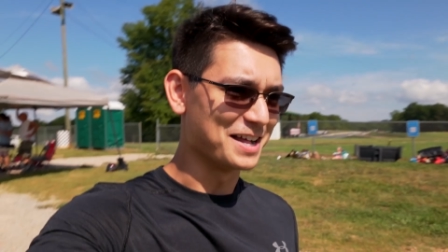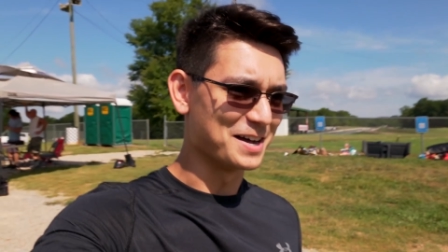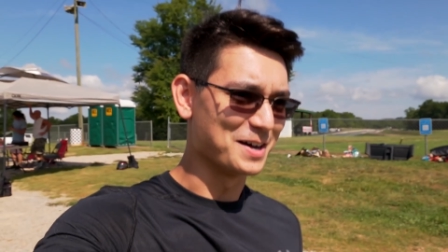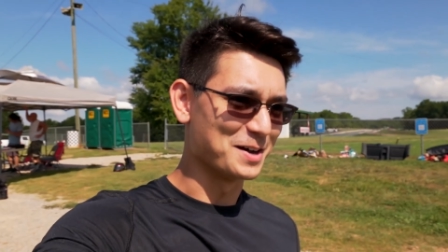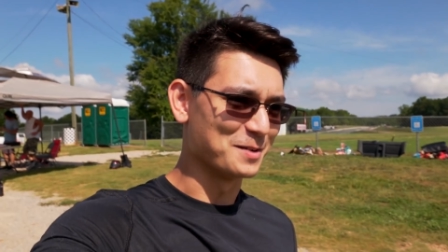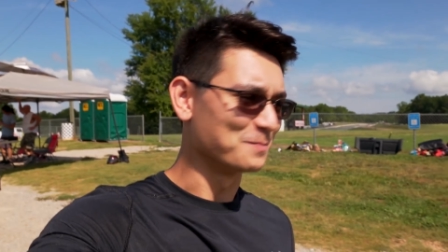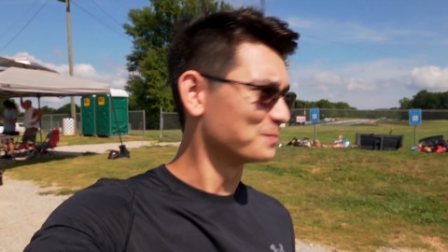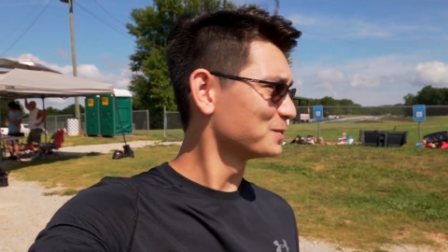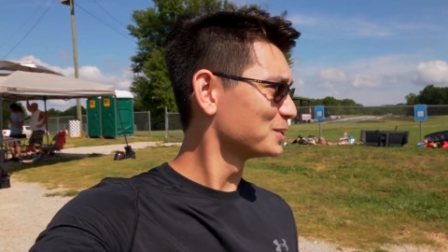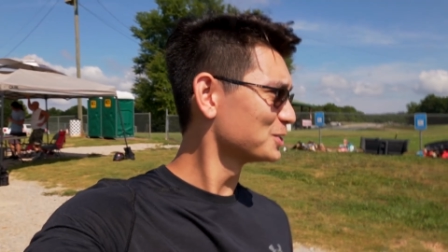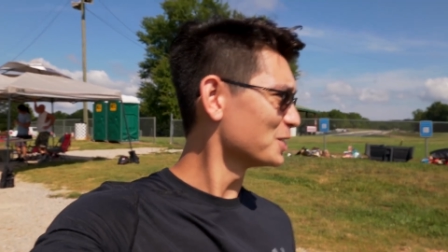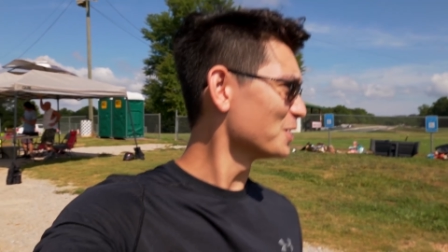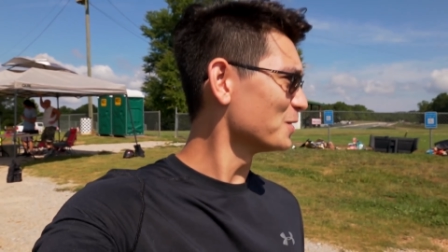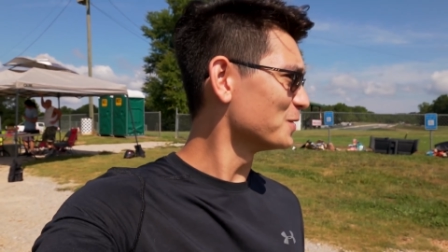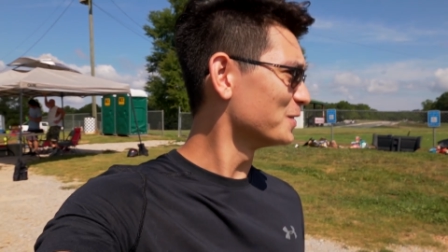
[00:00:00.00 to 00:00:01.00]
Um,
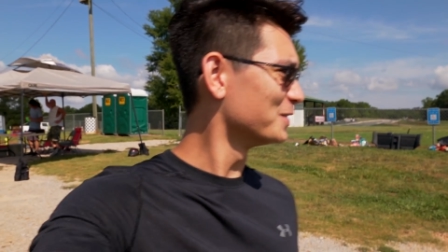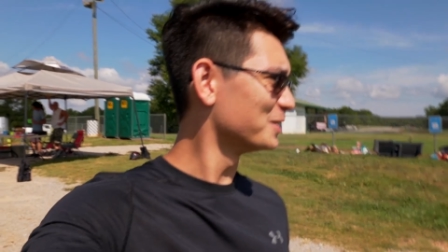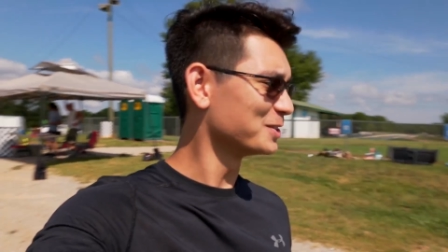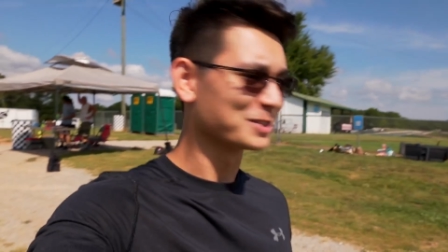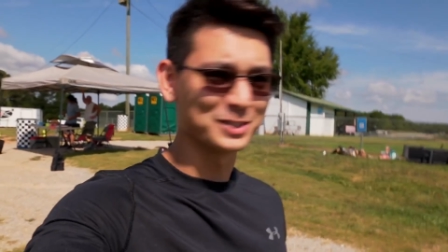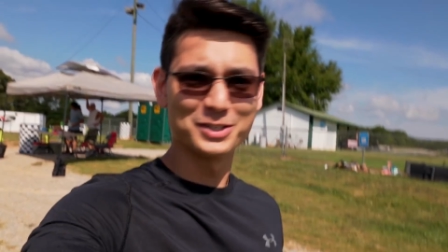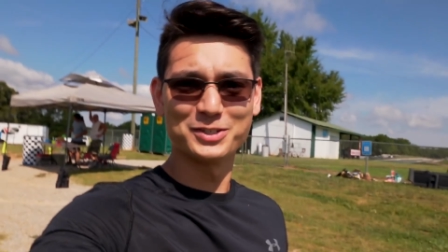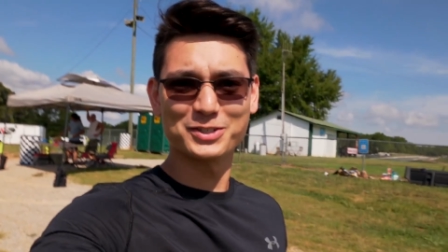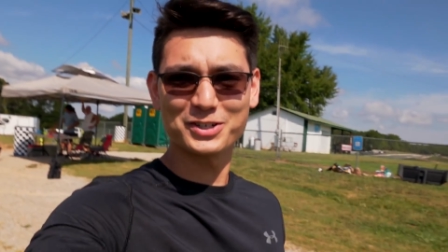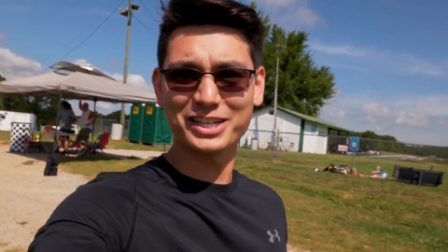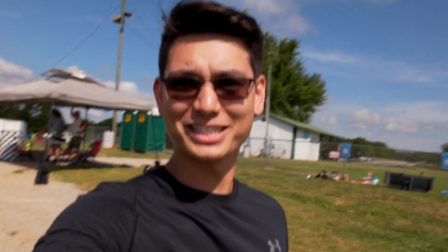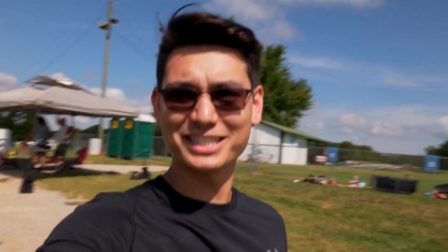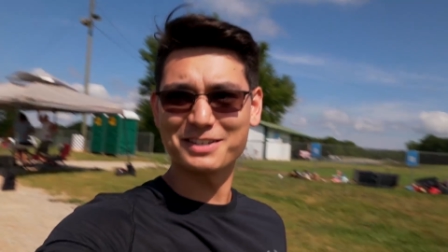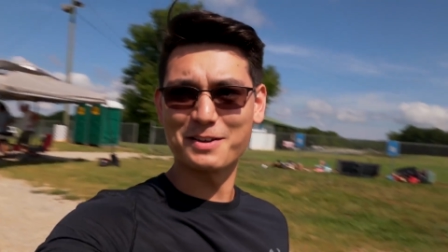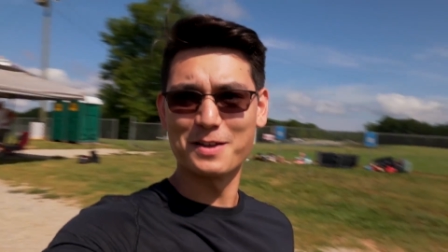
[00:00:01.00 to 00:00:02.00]
so loser
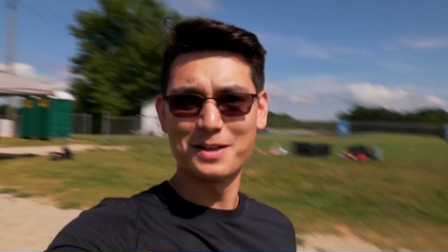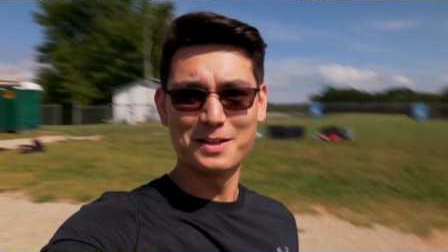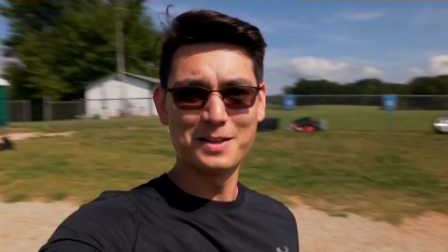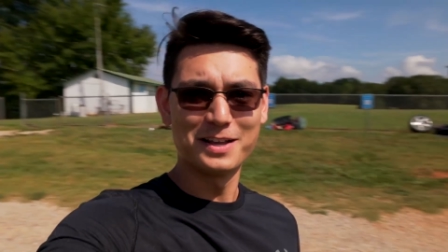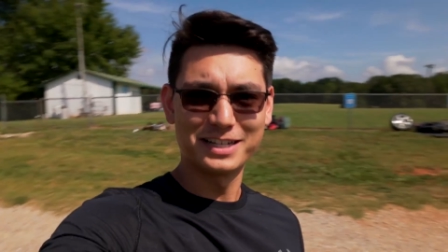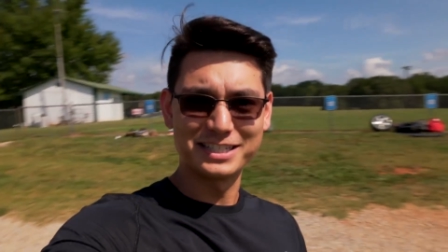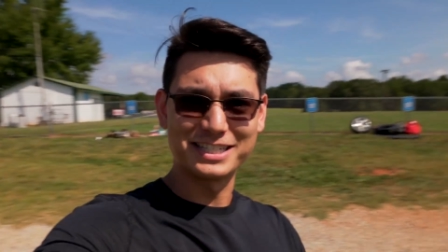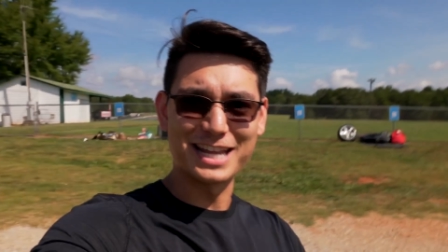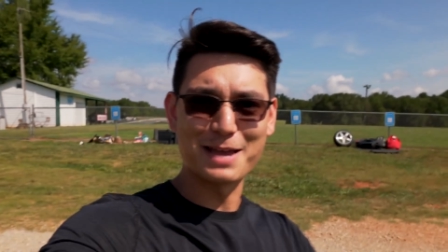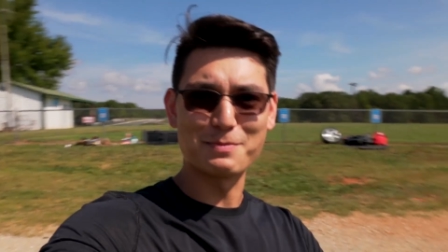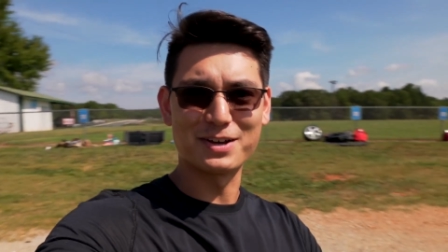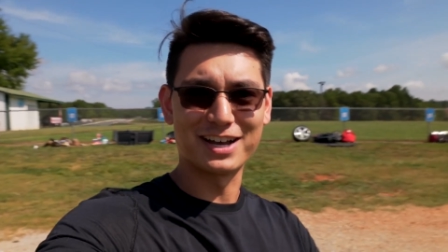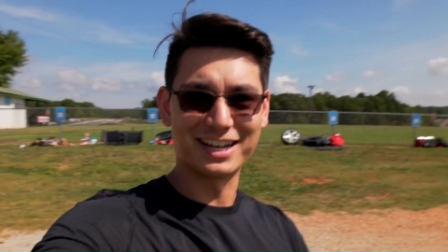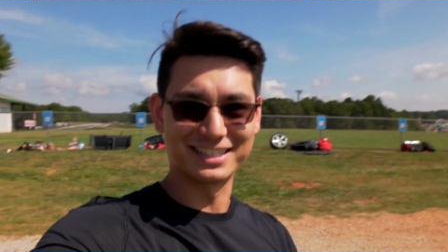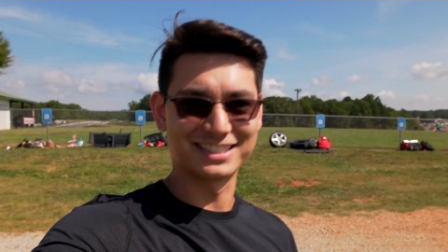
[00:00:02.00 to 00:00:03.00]
gets a dab
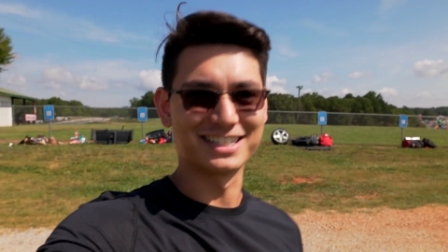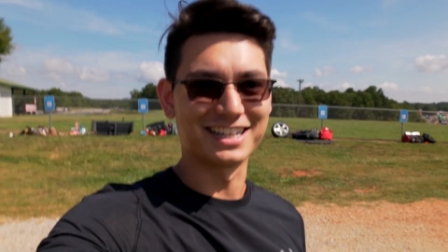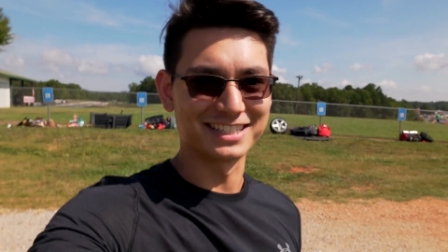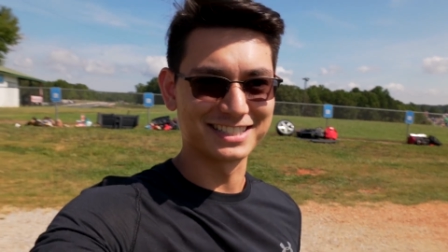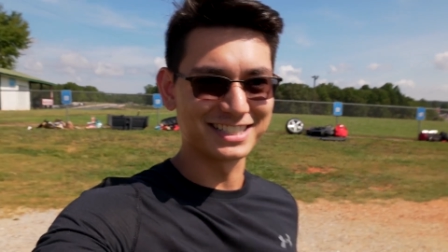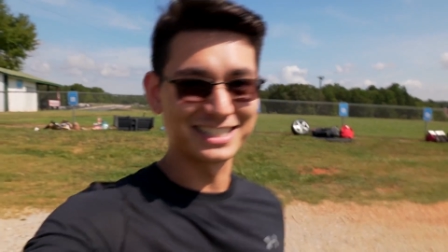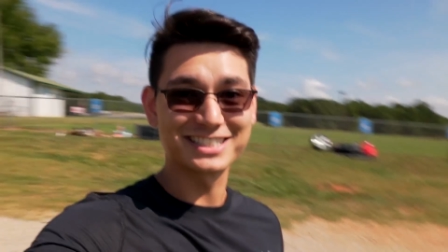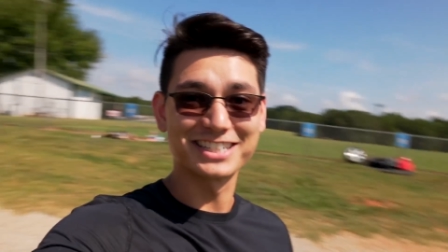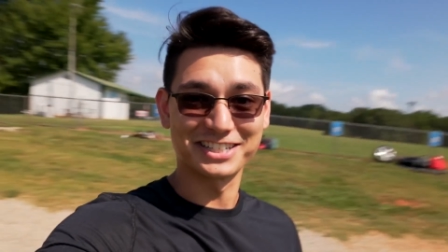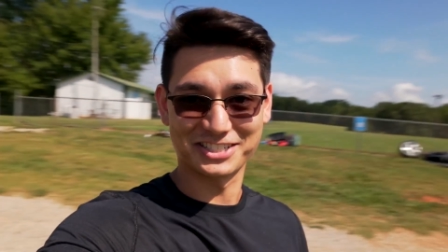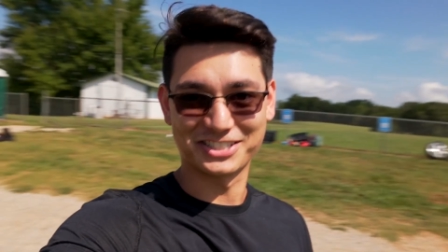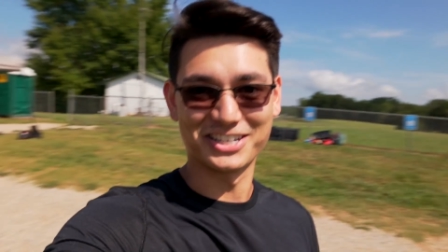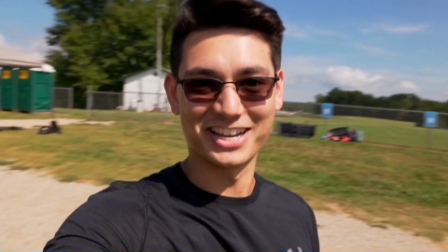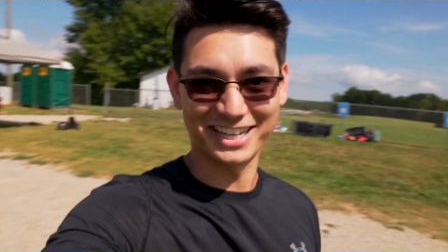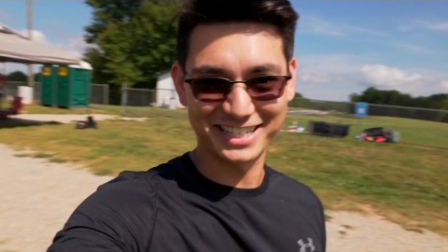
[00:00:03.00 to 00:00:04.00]
of hot sauce, and it's gonna
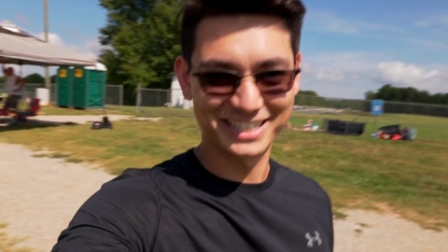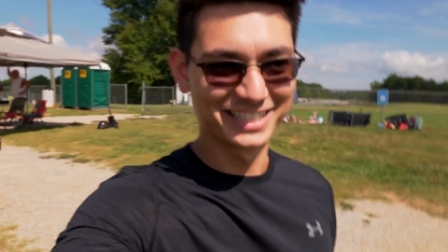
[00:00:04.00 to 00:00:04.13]
suck.